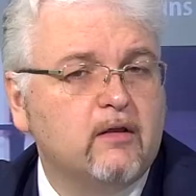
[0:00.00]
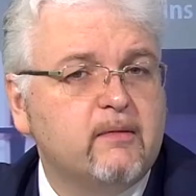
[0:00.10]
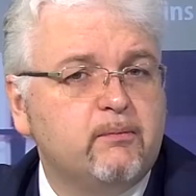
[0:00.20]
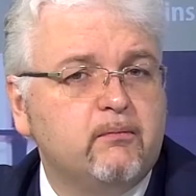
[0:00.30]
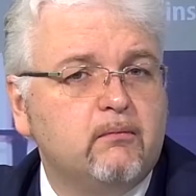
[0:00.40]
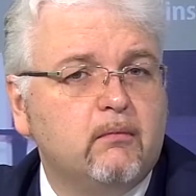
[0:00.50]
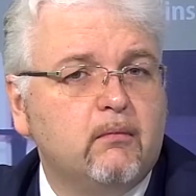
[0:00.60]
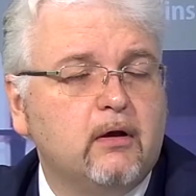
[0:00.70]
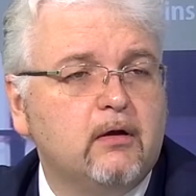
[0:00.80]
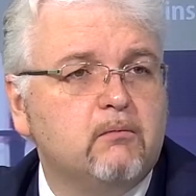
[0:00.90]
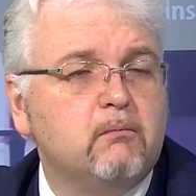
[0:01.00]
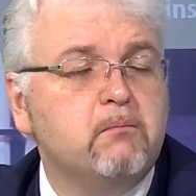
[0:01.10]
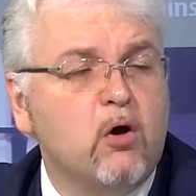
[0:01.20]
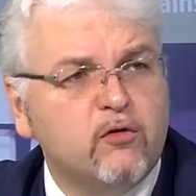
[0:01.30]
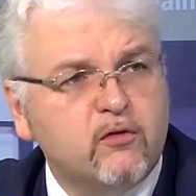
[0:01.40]
procedure?
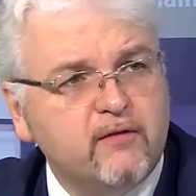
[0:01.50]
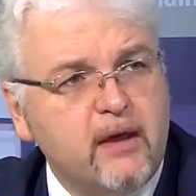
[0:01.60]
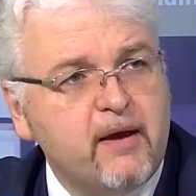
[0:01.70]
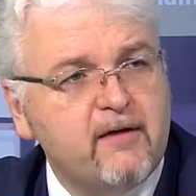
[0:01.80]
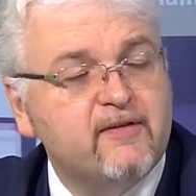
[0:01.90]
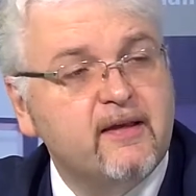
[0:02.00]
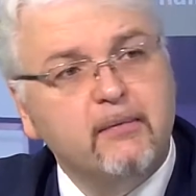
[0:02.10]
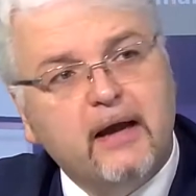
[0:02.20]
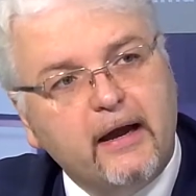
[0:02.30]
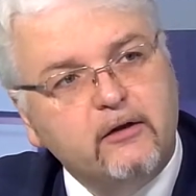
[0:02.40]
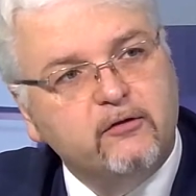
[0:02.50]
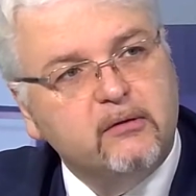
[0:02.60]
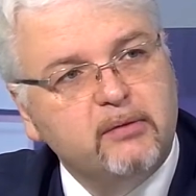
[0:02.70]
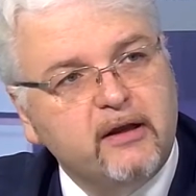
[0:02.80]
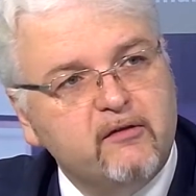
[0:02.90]
most of them have some kind of
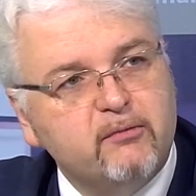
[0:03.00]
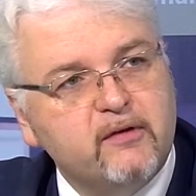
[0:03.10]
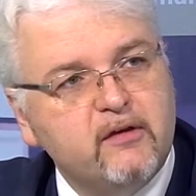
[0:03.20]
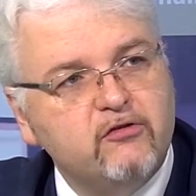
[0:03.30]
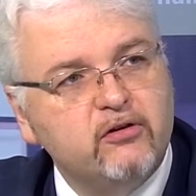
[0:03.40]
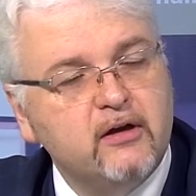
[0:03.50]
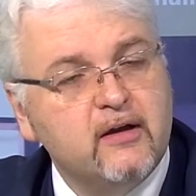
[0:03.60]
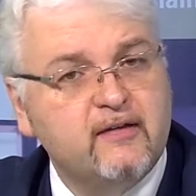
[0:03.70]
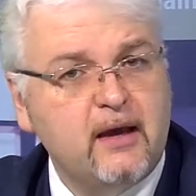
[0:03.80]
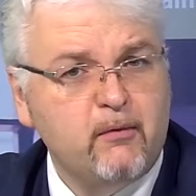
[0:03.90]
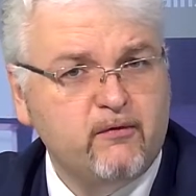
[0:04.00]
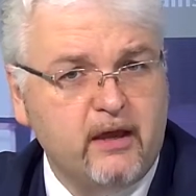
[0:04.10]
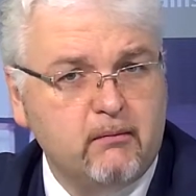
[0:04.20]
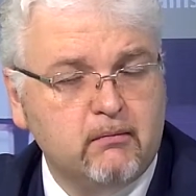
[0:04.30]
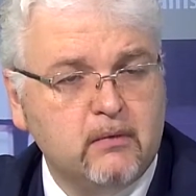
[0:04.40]
complaints procedure. Some of
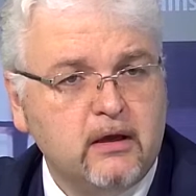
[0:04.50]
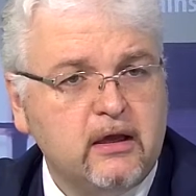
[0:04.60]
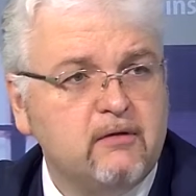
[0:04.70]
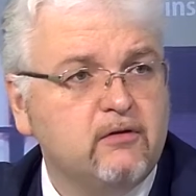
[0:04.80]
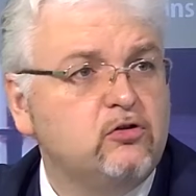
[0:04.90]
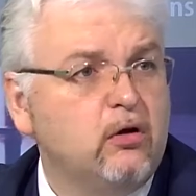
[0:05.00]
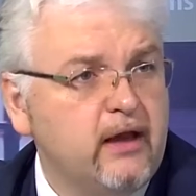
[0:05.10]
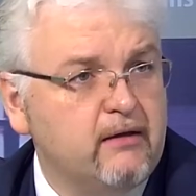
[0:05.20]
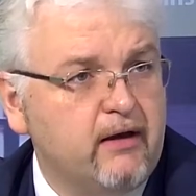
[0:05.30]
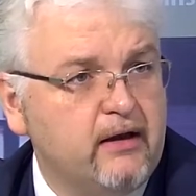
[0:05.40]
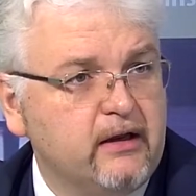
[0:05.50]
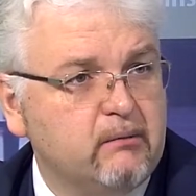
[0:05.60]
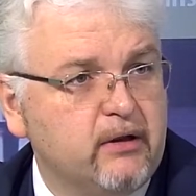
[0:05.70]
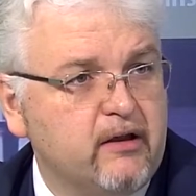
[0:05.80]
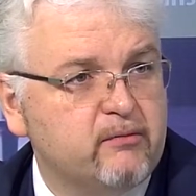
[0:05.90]
them even don't have any
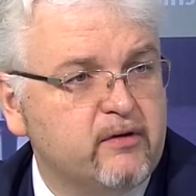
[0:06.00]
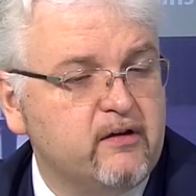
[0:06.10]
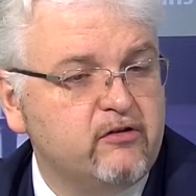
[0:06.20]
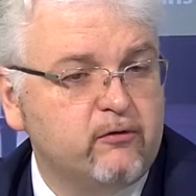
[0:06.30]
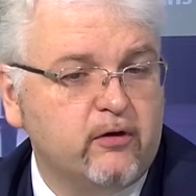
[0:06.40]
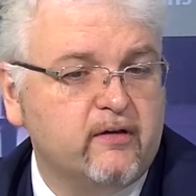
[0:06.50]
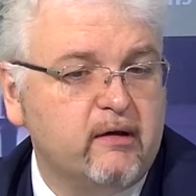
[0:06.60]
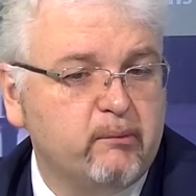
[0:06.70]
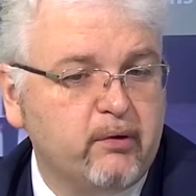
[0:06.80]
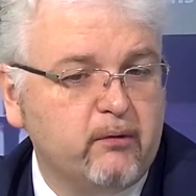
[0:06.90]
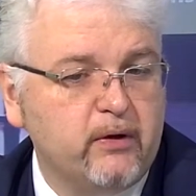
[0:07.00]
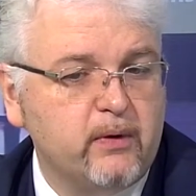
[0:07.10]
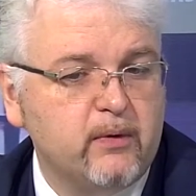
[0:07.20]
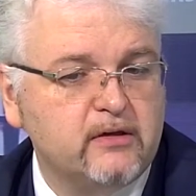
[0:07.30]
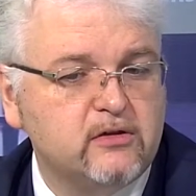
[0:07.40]
complaints procedure. For example, when
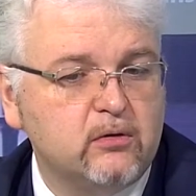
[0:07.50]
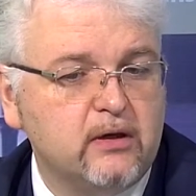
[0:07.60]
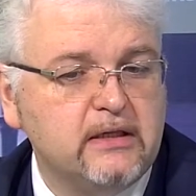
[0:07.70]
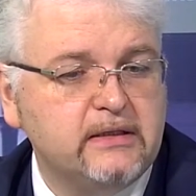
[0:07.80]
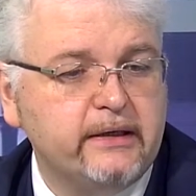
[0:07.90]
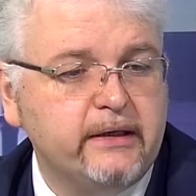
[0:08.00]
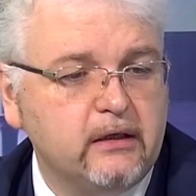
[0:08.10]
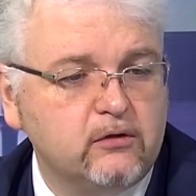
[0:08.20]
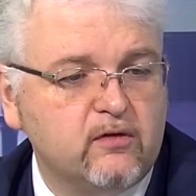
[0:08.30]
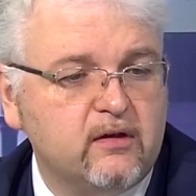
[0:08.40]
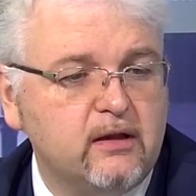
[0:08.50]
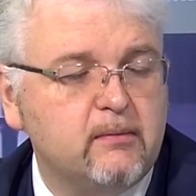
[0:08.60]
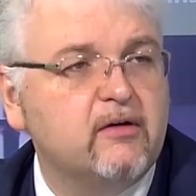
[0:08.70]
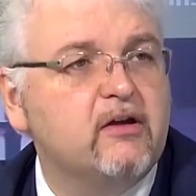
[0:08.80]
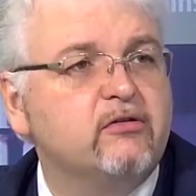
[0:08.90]
we went to Italy to see the
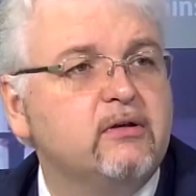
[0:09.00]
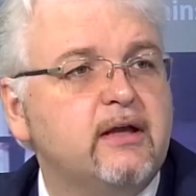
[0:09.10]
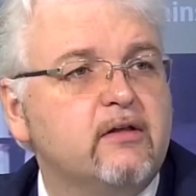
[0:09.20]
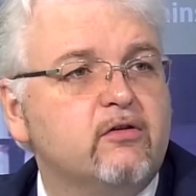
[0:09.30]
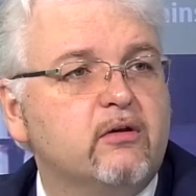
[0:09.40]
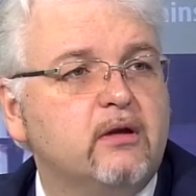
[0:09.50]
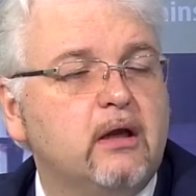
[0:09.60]
immigration detention,